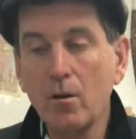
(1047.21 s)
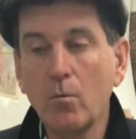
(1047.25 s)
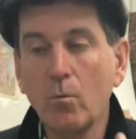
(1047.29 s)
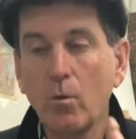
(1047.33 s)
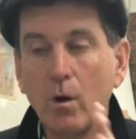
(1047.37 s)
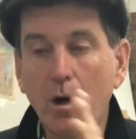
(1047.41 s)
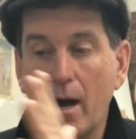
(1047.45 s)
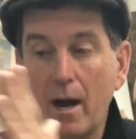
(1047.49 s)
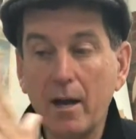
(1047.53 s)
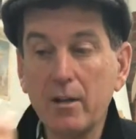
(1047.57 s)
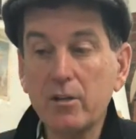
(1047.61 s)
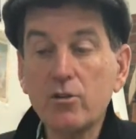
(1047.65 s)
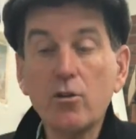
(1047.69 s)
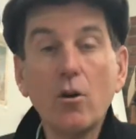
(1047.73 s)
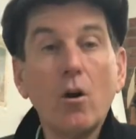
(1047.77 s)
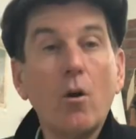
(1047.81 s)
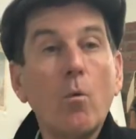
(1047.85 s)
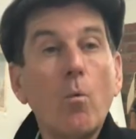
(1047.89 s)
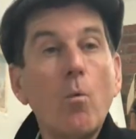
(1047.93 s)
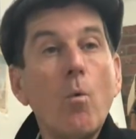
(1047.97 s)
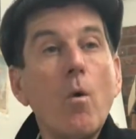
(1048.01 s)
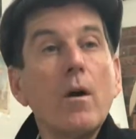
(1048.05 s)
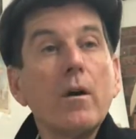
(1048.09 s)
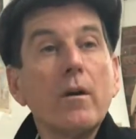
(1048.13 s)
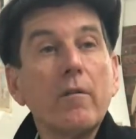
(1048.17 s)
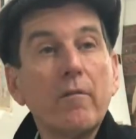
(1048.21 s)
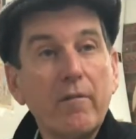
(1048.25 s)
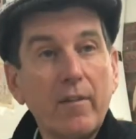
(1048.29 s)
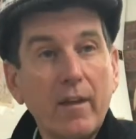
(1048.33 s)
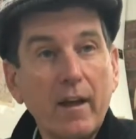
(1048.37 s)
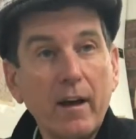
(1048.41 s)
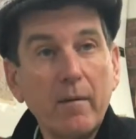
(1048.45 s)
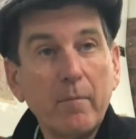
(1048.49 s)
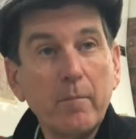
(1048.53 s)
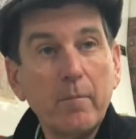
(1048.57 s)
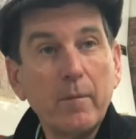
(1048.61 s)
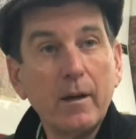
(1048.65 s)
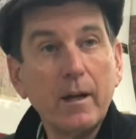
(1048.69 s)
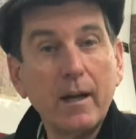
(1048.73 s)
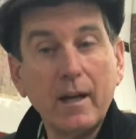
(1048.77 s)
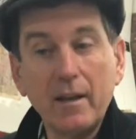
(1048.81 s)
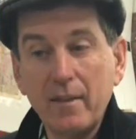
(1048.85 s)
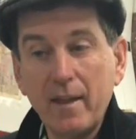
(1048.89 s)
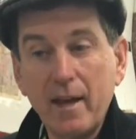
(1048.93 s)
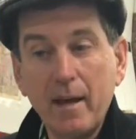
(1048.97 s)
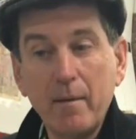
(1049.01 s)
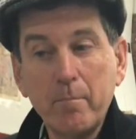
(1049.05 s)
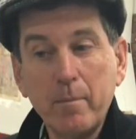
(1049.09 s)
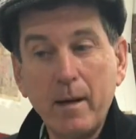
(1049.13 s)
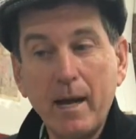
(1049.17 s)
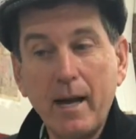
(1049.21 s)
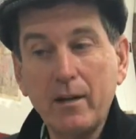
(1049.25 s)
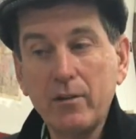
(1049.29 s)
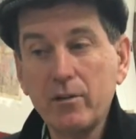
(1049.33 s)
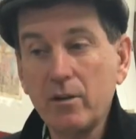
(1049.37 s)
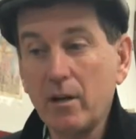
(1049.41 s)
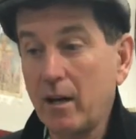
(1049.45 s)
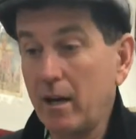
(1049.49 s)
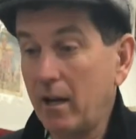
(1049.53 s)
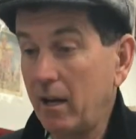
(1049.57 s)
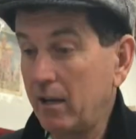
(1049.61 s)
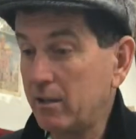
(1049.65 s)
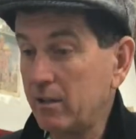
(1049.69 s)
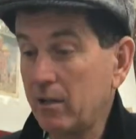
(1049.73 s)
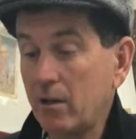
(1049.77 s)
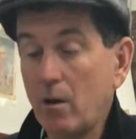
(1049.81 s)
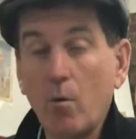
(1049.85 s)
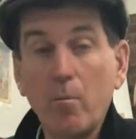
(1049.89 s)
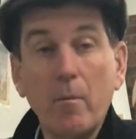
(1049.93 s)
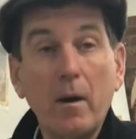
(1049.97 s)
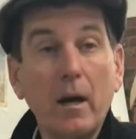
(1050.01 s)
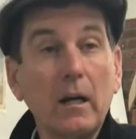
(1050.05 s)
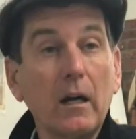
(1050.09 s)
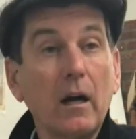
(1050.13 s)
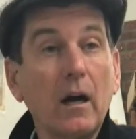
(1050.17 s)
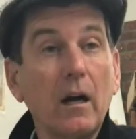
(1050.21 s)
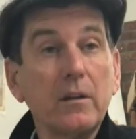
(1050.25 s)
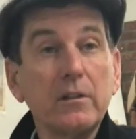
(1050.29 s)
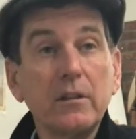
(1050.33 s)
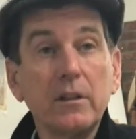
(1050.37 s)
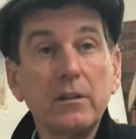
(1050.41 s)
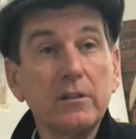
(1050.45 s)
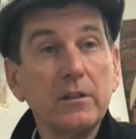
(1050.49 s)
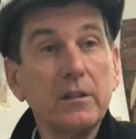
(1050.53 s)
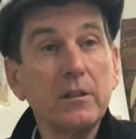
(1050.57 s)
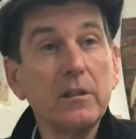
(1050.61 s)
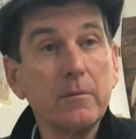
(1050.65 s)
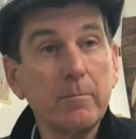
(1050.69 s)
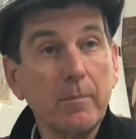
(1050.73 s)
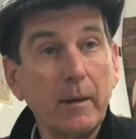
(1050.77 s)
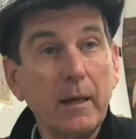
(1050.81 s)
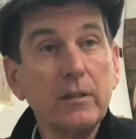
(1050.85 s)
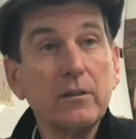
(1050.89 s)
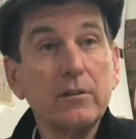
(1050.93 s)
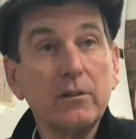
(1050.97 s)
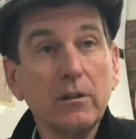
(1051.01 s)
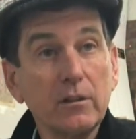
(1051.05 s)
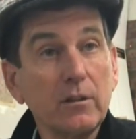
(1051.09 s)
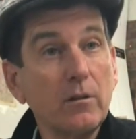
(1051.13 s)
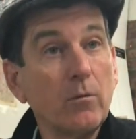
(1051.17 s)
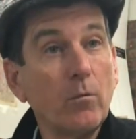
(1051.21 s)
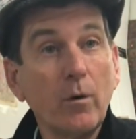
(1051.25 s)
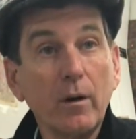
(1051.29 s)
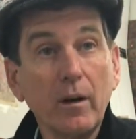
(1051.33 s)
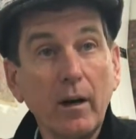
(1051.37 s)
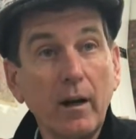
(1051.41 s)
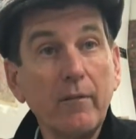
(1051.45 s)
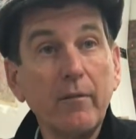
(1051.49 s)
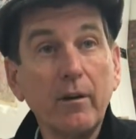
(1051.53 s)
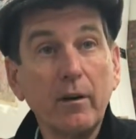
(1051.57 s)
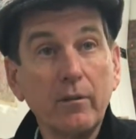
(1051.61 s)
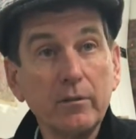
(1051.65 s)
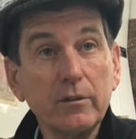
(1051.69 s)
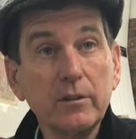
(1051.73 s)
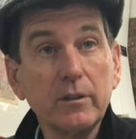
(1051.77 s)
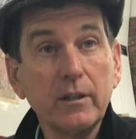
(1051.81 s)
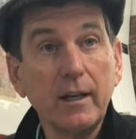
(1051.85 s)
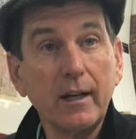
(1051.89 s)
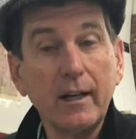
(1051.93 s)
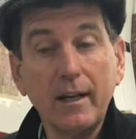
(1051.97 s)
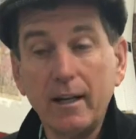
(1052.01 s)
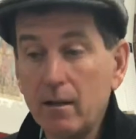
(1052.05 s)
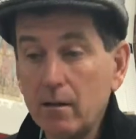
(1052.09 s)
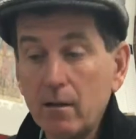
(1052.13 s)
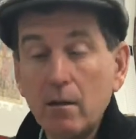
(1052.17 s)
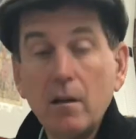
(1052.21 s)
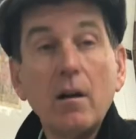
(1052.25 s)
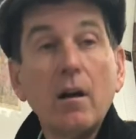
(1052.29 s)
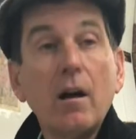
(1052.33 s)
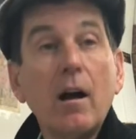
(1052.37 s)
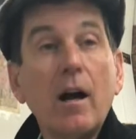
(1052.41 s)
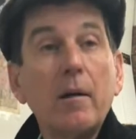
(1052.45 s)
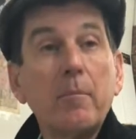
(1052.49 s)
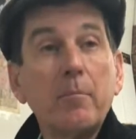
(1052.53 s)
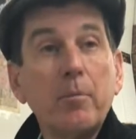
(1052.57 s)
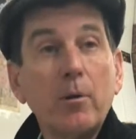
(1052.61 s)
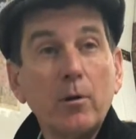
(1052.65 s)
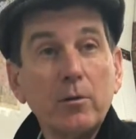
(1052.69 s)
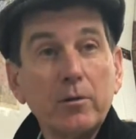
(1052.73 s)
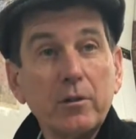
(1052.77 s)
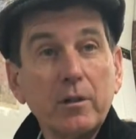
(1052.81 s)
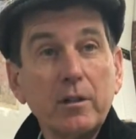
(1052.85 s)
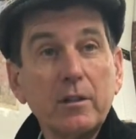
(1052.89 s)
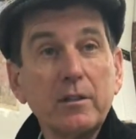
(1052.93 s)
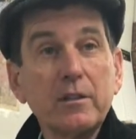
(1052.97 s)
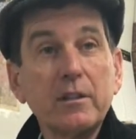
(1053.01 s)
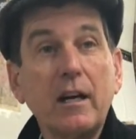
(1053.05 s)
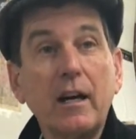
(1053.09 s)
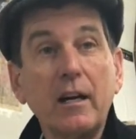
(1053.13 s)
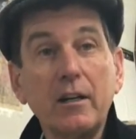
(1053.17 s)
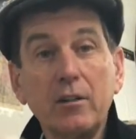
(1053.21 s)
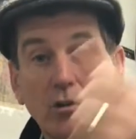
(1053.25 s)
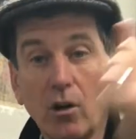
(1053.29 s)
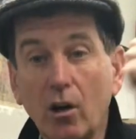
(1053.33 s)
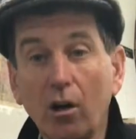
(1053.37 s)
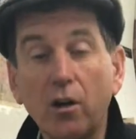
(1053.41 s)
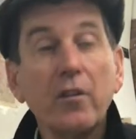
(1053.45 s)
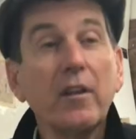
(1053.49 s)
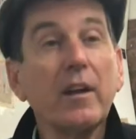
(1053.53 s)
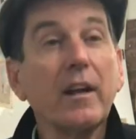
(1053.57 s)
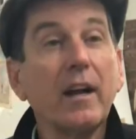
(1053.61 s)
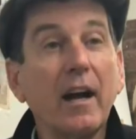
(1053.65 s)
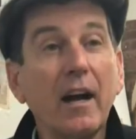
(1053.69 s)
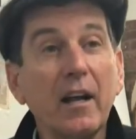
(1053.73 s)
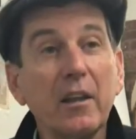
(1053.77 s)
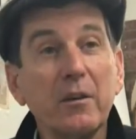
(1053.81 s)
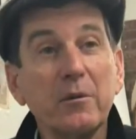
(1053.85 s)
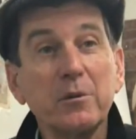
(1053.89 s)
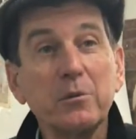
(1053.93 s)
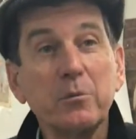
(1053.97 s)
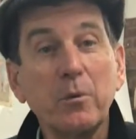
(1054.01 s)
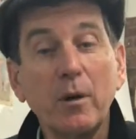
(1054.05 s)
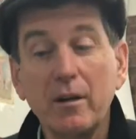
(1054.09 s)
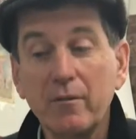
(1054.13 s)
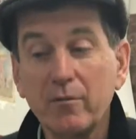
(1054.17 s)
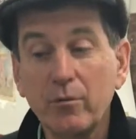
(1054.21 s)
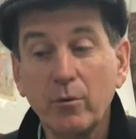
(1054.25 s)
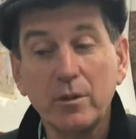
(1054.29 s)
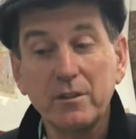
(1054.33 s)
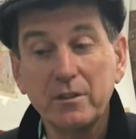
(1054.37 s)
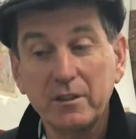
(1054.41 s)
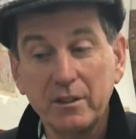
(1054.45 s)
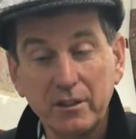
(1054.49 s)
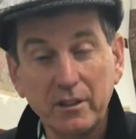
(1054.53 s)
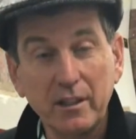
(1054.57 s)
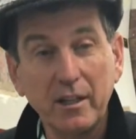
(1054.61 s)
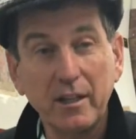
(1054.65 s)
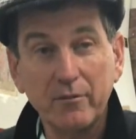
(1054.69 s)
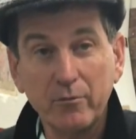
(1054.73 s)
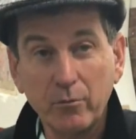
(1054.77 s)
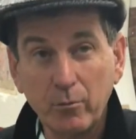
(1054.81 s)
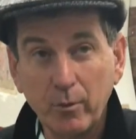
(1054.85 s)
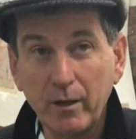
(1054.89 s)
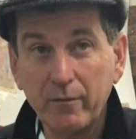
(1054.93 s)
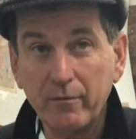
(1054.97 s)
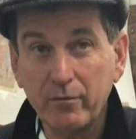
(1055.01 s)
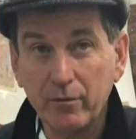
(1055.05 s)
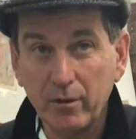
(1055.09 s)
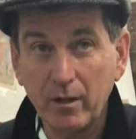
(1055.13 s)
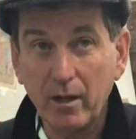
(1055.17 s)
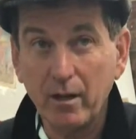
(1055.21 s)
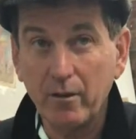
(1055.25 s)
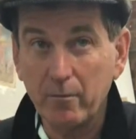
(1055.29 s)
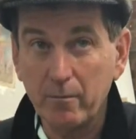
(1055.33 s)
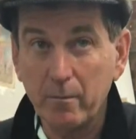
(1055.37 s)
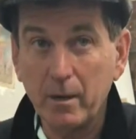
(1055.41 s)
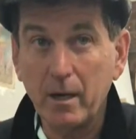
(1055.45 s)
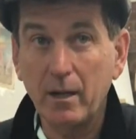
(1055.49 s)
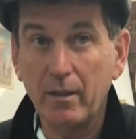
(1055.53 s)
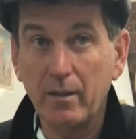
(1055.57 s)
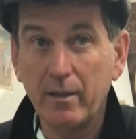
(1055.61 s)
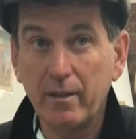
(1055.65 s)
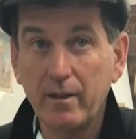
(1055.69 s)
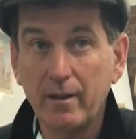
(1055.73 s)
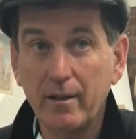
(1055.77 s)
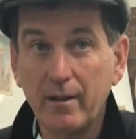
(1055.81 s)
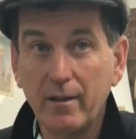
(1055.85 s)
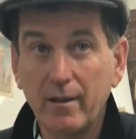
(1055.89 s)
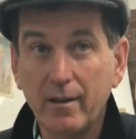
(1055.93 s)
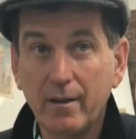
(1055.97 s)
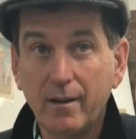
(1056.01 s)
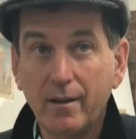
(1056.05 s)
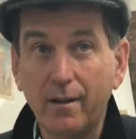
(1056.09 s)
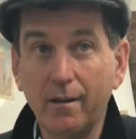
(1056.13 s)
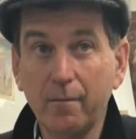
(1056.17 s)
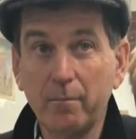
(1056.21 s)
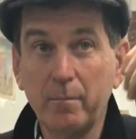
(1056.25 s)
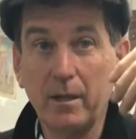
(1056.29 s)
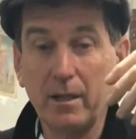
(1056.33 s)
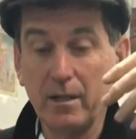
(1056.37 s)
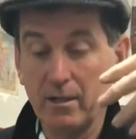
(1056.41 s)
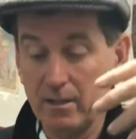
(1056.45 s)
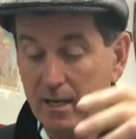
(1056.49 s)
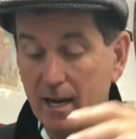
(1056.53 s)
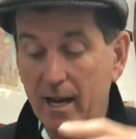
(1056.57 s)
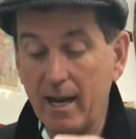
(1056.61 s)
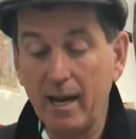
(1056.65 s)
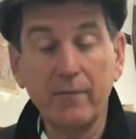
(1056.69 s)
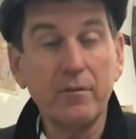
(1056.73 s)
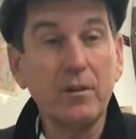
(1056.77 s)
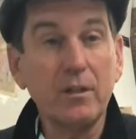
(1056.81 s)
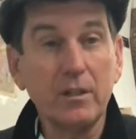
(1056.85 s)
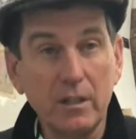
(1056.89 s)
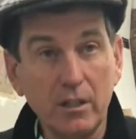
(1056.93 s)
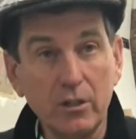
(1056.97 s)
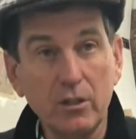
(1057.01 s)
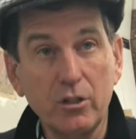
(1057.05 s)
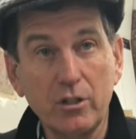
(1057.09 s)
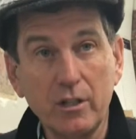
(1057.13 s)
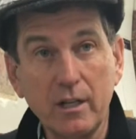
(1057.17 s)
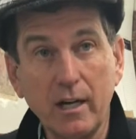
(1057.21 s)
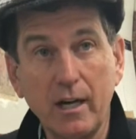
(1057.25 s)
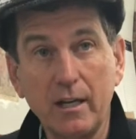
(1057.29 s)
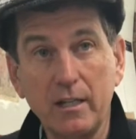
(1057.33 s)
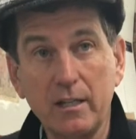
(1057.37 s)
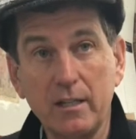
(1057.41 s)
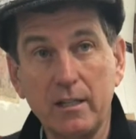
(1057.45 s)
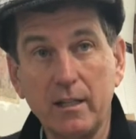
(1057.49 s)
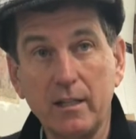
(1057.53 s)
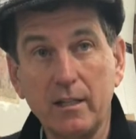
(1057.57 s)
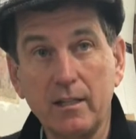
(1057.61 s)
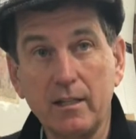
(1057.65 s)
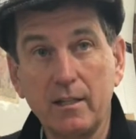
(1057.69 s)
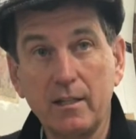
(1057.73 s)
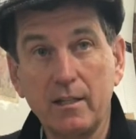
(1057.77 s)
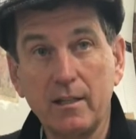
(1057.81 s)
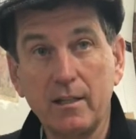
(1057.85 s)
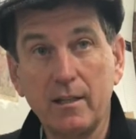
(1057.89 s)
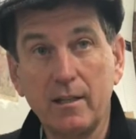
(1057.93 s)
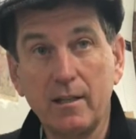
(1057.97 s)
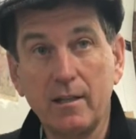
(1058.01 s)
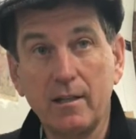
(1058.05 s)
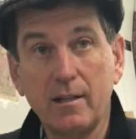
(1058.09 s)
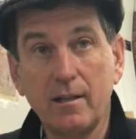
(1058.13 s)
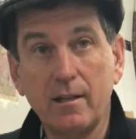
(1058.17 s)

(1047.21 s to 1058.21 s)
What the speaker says: Well, I saw one of them in that batch. I said, oh my gosh, this is the best looking one I've ever seen. I pulled it aside, called the guy that was waiting for it, said, you're gonna have to wait for another month because I have to digitize this